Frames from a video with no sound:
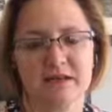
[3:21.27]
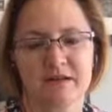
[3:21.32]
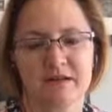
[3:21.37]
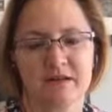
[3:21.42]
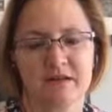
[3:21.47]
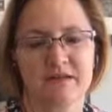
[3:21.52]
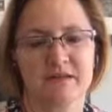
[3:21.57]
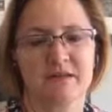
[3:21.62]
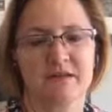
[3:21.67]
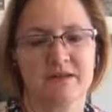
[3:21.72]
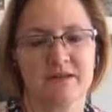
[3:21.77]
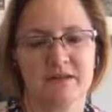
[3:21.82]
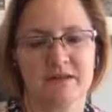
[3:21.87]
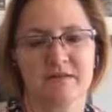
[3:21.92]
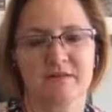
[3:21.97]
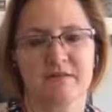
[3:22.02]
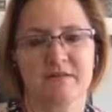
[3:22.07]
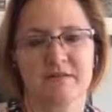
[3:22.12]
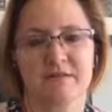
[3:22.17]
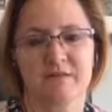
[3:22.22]

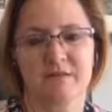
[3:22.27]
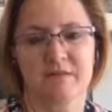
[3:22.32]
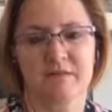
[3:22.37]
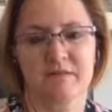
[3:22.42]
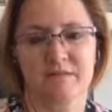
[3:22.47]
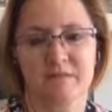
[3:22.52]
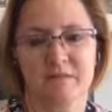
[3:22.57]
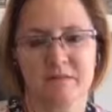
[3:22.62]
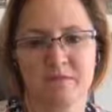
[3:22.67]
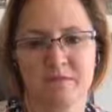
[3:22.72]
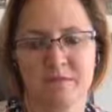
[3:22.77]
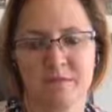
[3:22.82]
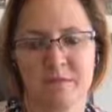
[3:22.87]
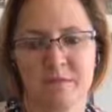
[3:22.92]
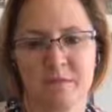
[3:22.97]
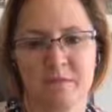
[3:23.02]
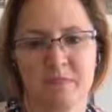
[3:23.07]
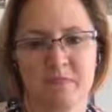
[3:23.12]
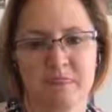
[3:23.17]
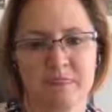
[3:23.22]

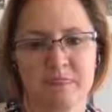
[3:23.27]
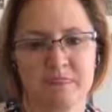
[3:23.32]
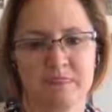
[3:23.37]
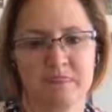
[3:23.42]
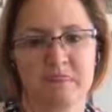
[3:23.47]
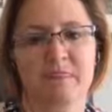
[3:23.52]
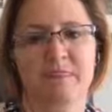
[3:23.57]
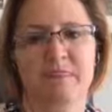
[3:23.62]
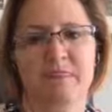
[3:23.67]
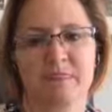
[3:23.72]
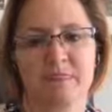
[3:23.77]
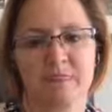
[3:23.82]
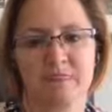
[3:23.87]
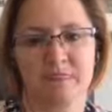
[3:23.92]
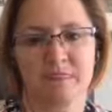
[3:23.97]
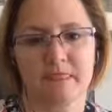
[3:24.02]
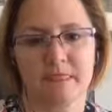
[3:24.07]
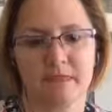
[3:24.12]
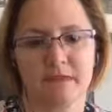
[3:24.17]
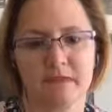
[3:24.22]

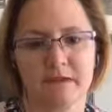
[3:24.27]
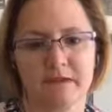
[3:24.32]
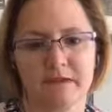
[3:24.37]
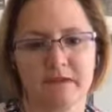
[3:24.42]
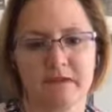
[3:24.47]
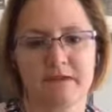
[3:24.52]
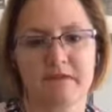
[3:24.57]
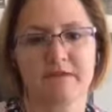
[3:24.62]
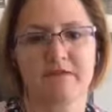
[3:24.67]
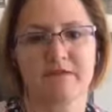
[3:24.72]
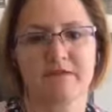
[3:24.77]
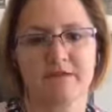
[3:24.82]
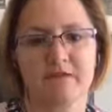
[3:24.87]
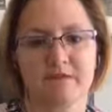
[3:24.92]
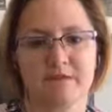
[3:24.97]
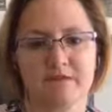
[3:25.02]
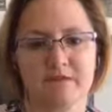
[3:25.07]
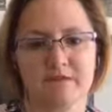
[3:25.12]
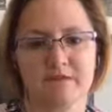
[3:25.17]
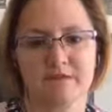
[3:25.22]

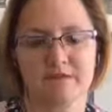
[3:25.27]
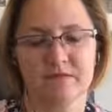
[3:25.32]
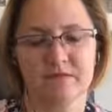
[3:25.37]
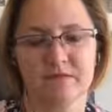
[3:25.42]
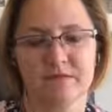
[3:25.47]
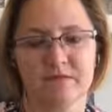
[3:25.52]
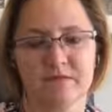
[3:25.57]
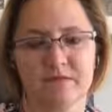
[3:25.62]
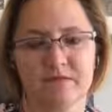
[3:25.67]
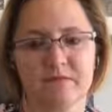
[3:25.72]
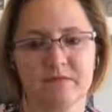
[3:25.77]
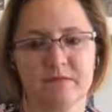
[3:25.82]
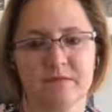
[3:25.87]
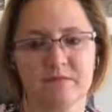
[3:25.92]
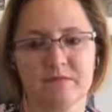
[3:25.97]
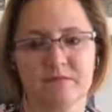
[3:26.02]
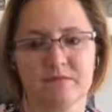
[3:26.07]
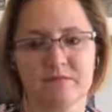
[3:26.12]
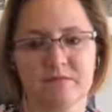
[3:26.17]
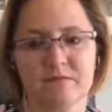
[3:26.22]

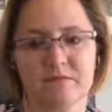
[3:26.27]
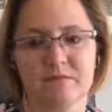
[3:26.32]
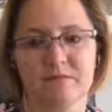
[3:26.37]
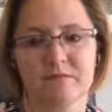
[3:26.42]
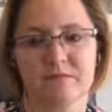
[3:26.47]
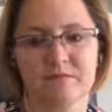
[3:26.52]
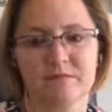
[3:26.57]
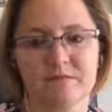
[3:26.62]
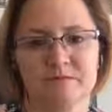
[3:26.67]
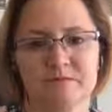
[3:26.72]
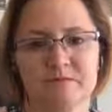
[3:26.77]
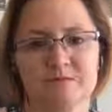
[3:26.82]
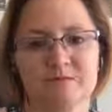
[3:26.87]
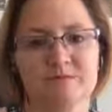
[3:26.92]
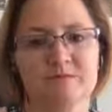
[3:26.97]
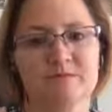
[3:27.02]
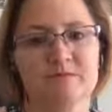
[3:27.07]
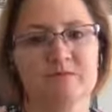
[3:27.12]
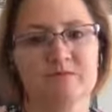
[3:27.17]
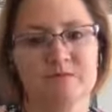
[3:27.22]

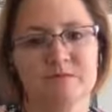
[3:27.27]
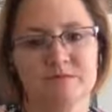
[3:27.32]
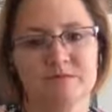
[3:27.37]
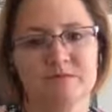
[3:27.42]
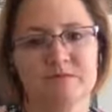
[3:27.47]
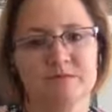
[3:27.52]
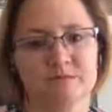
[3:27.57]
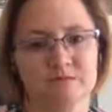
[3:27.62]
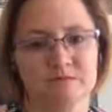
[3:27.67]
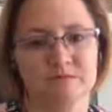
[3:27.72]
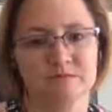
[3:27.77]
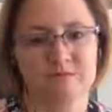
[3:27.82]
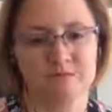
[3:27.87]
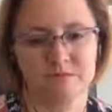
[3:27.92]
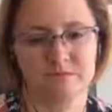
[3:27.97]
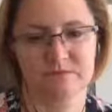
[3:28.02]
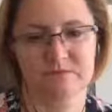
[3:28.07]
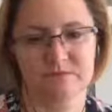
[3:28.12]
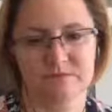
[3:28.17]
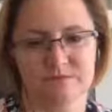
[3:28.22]

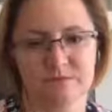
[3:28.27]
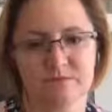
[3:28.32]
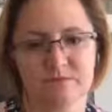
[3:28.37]
(not speaking)